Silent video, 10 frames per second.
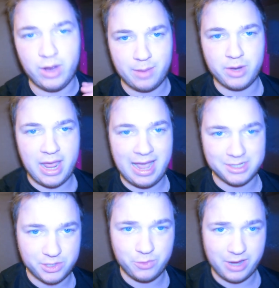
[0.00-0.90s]
What I'm gonna
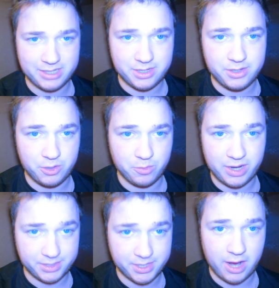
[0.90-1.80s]
ask you guys to do
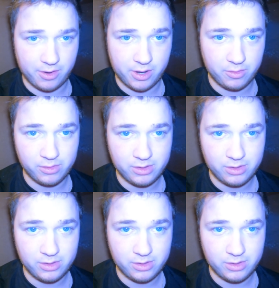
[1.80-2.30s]
might scare you.